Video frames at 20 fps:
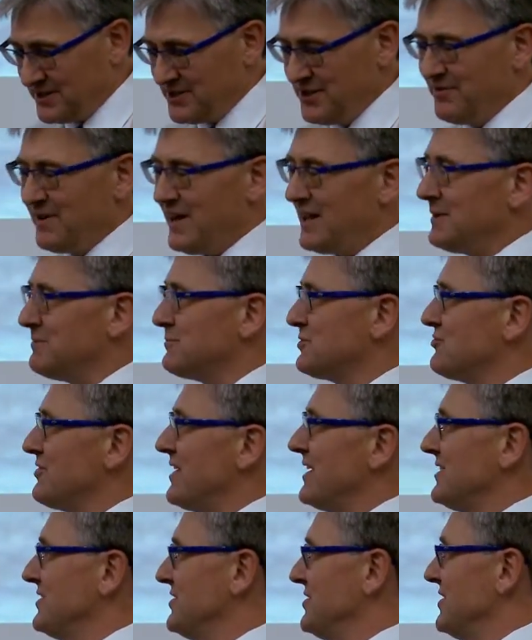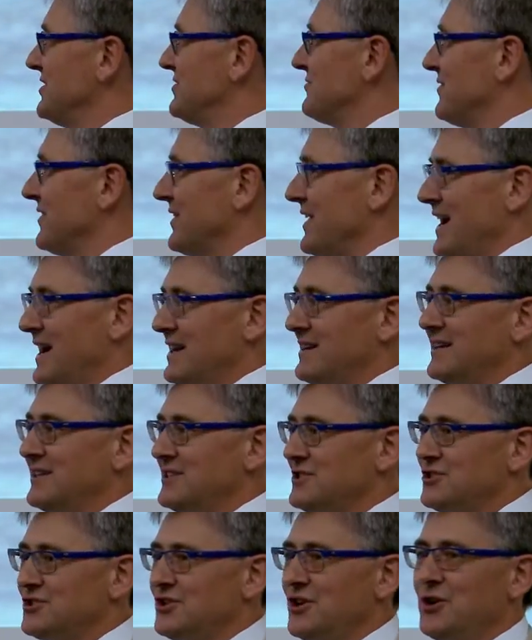develop strategies for that.
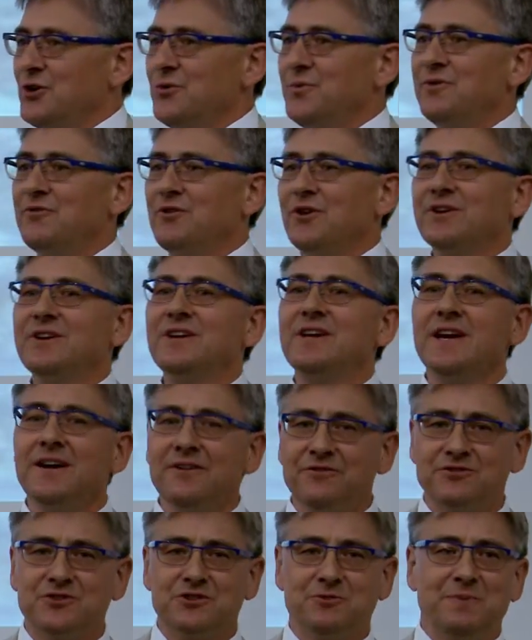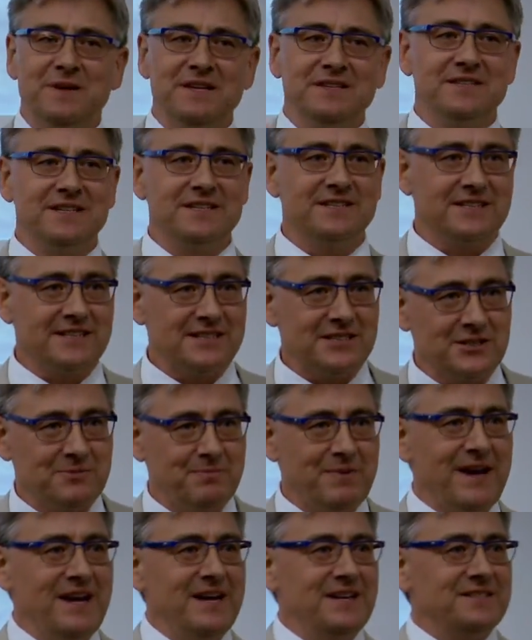And so we've got to give species the
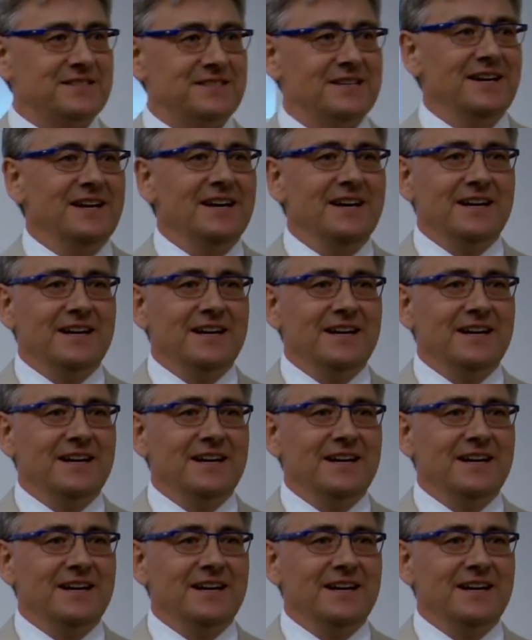space